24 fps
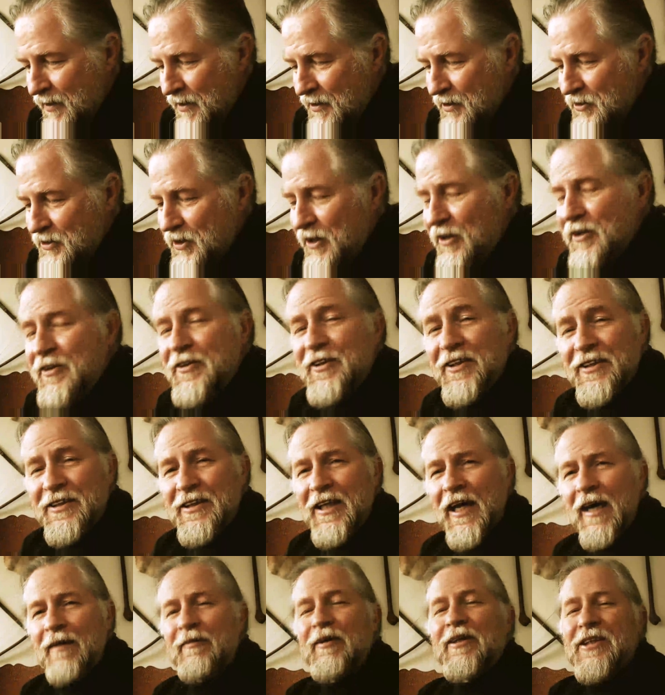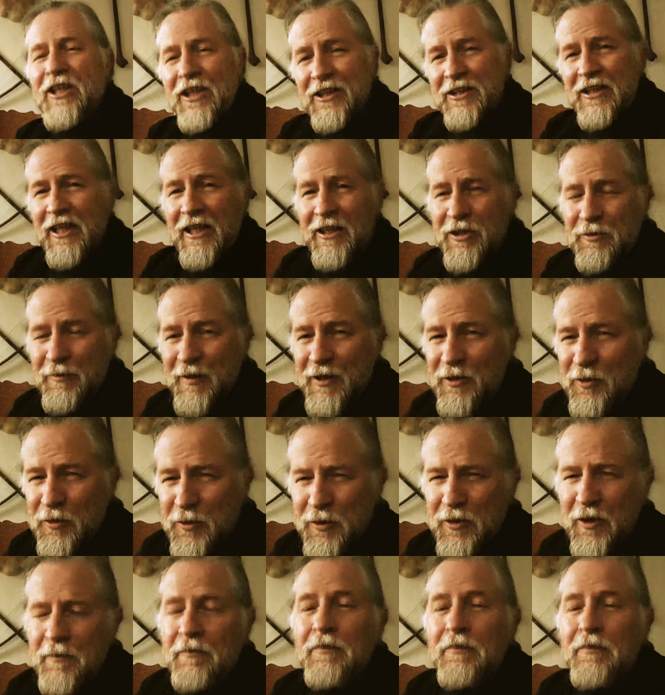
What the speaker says: So this time I shout down to my daughter,